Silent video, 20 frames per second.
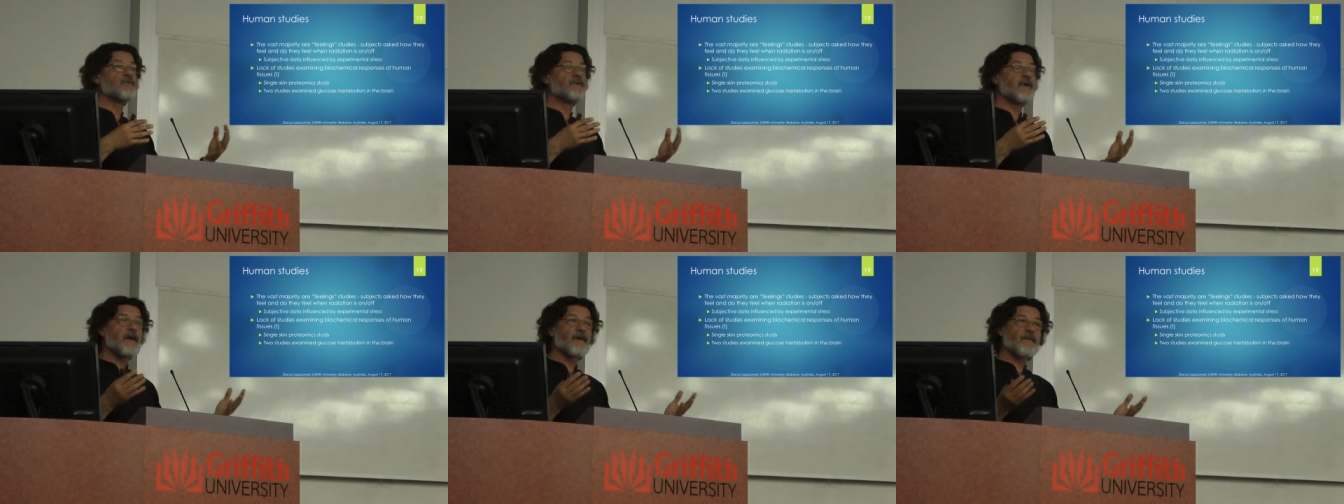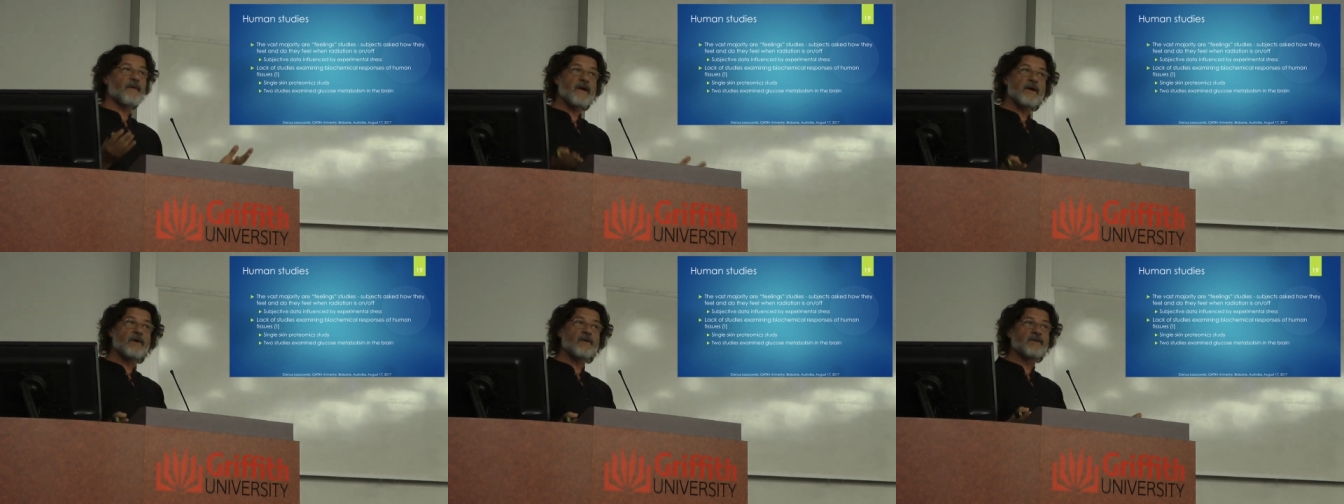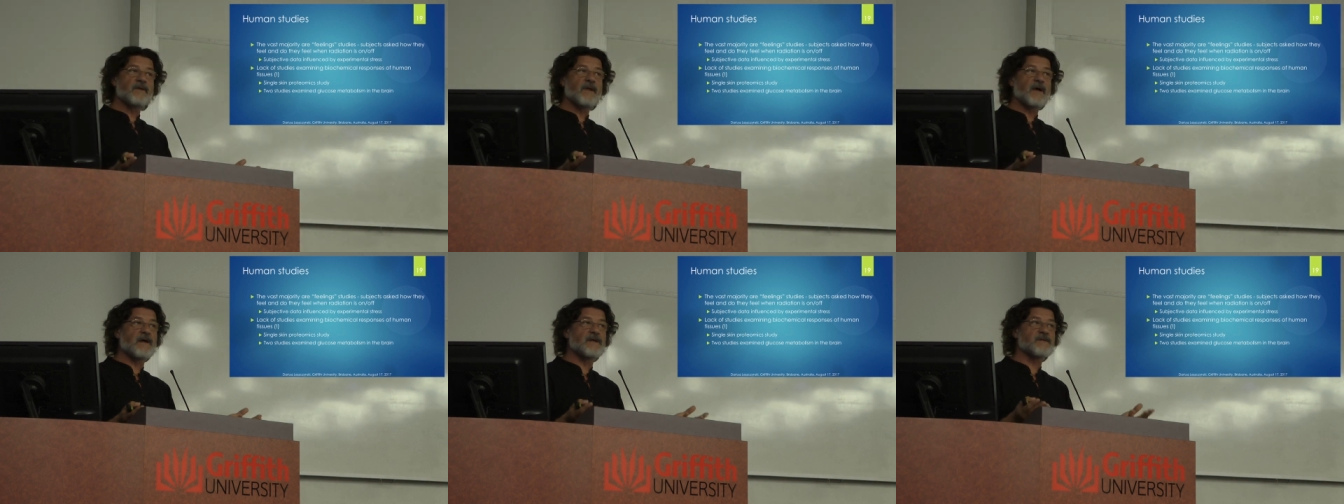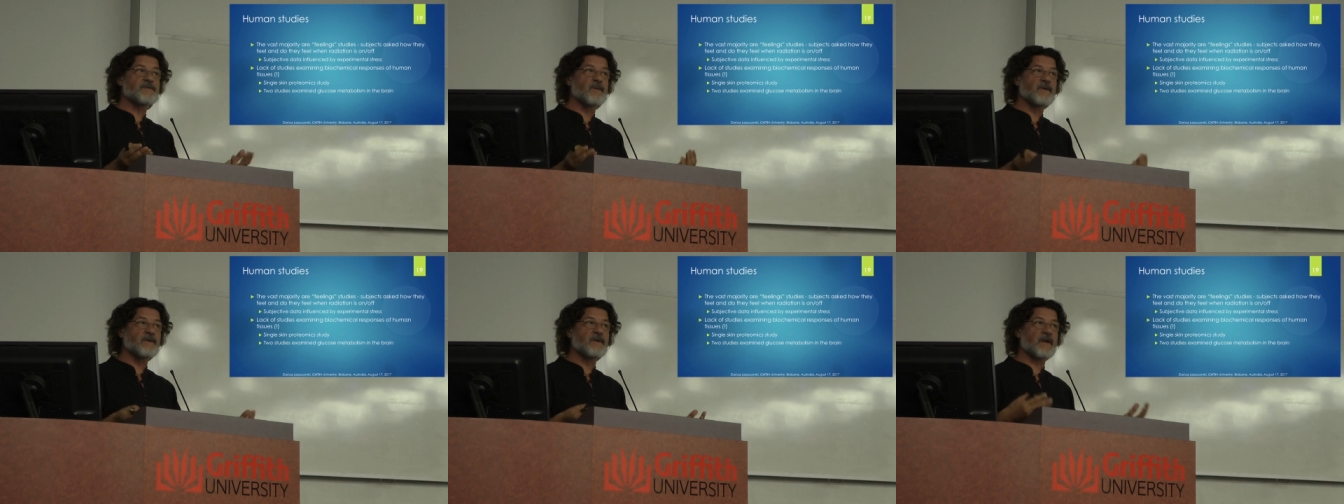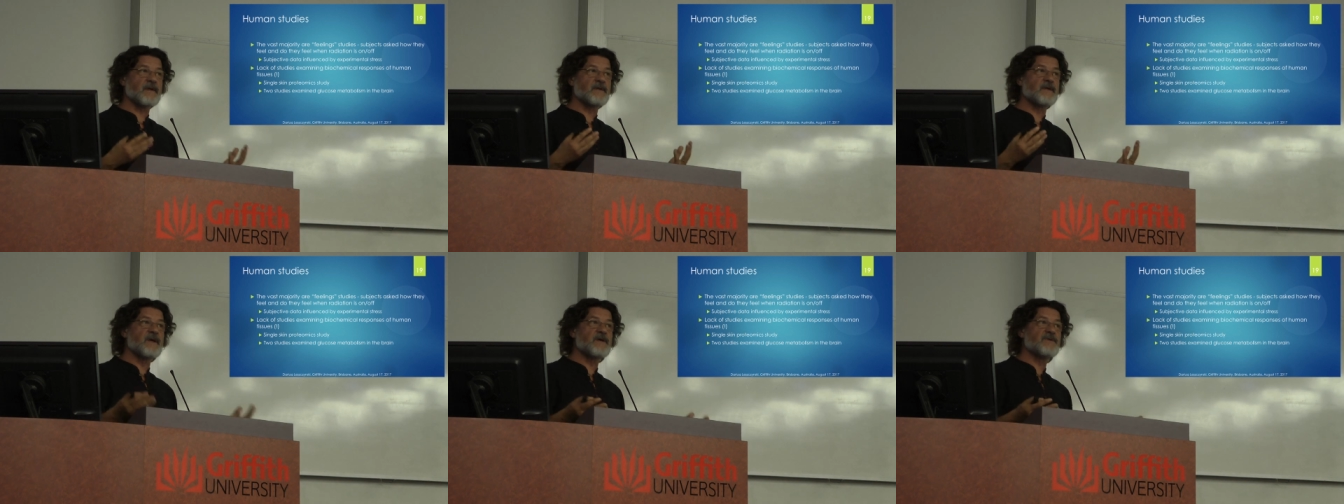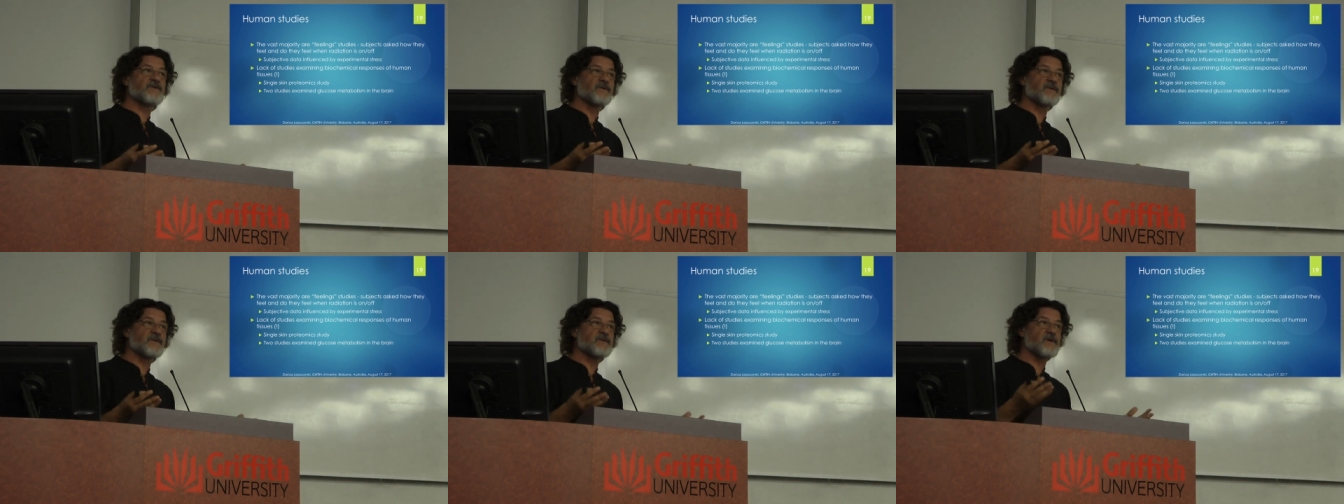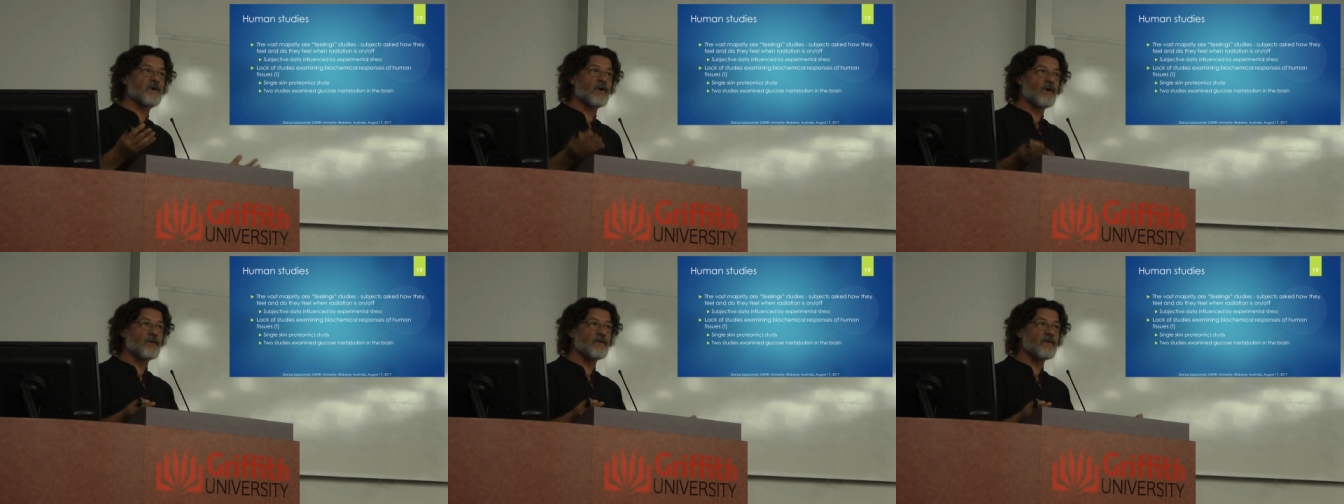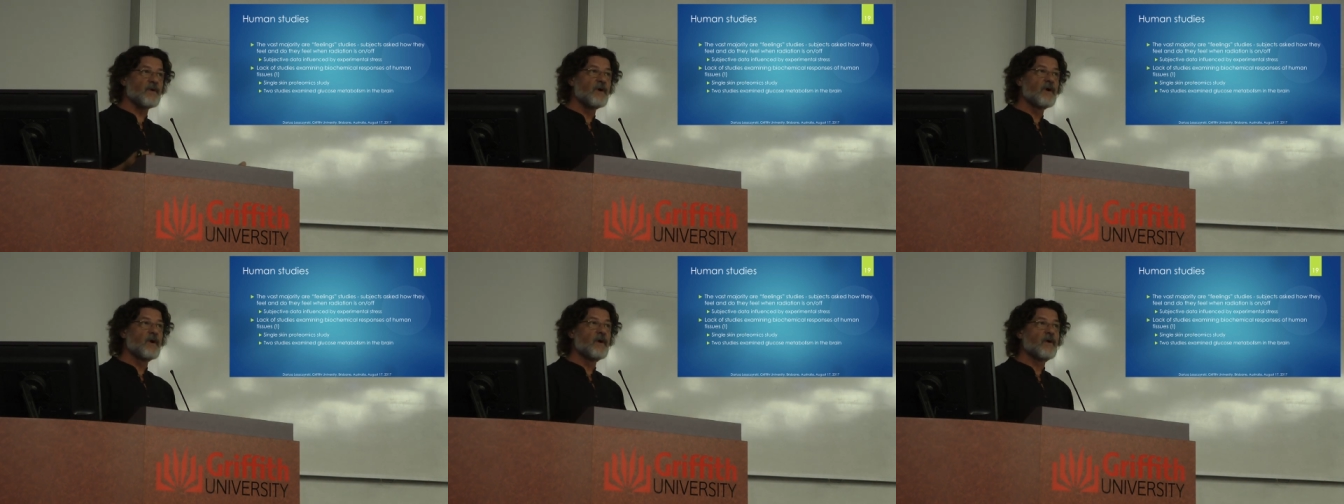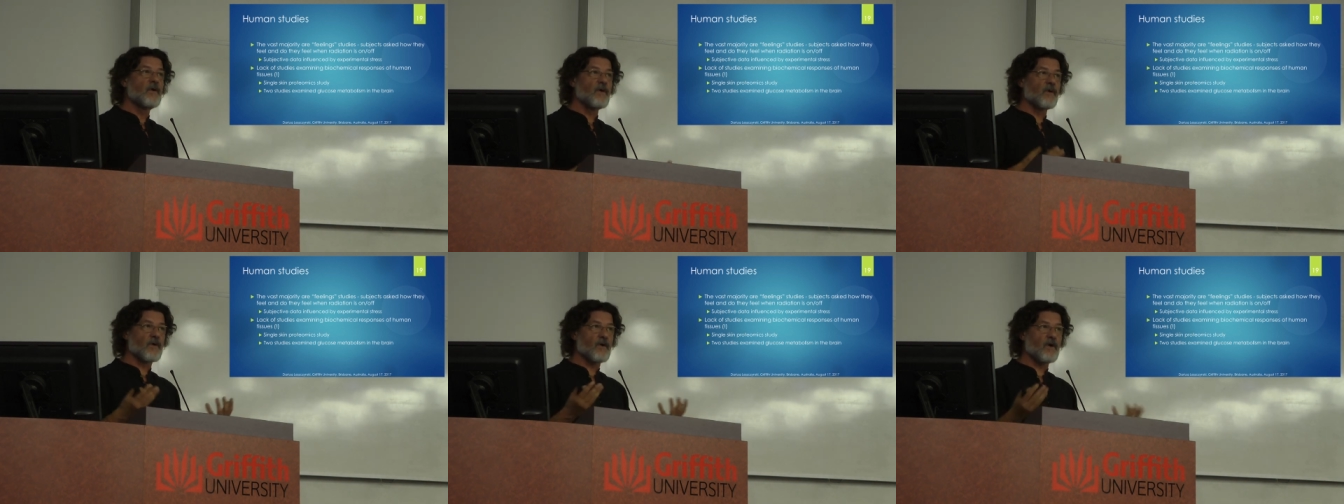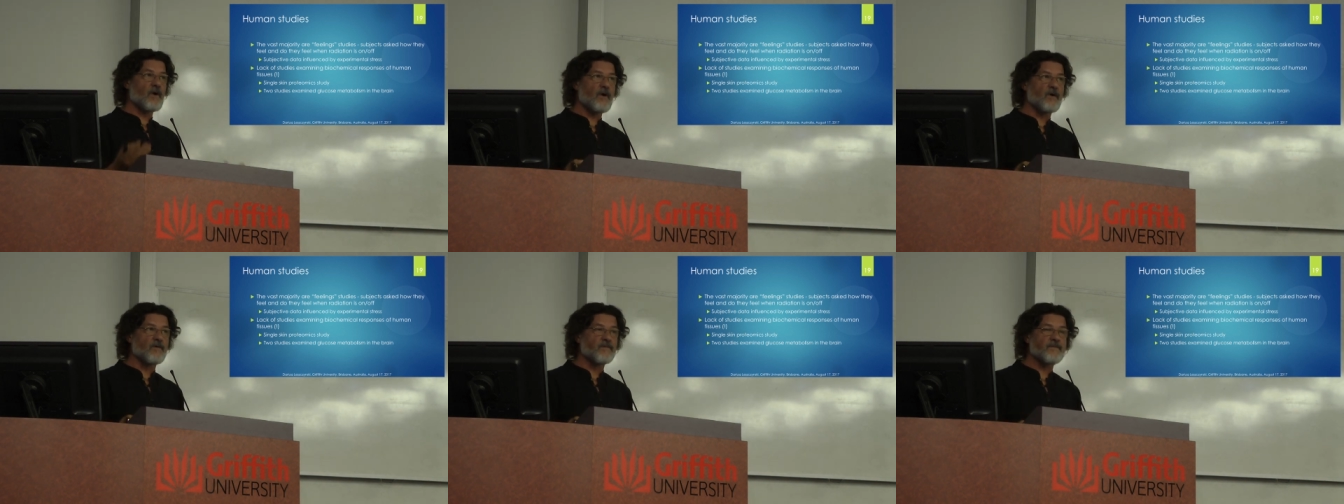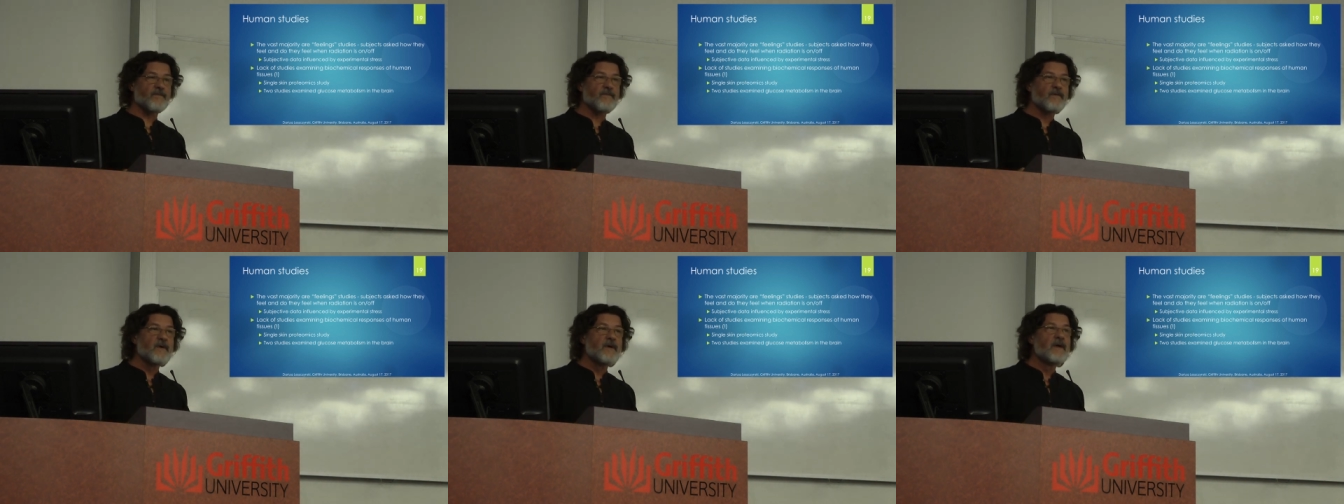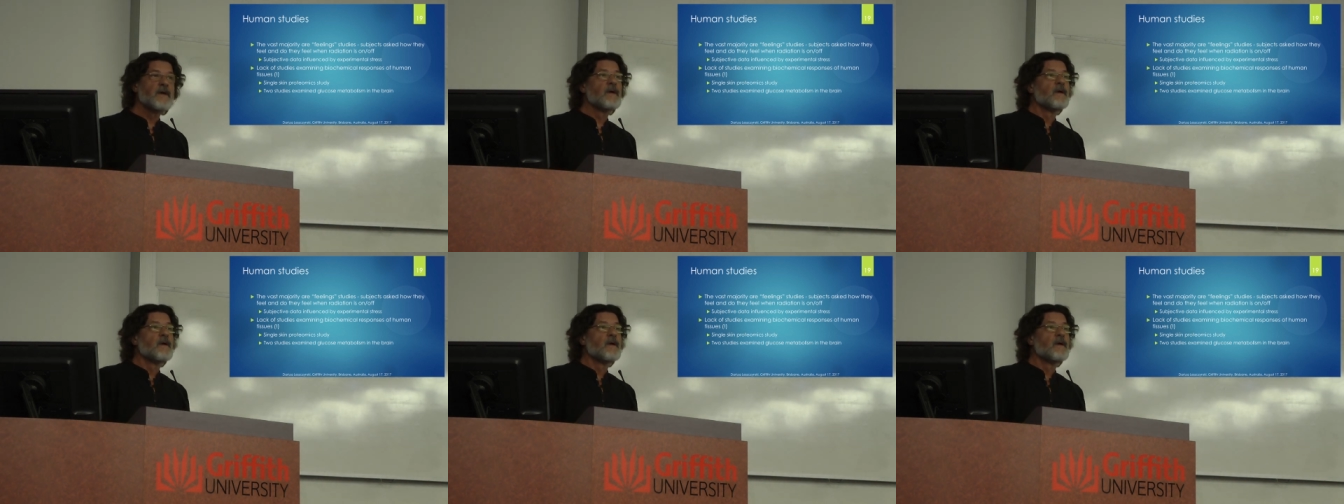Do they recognize when the radiation is on or off?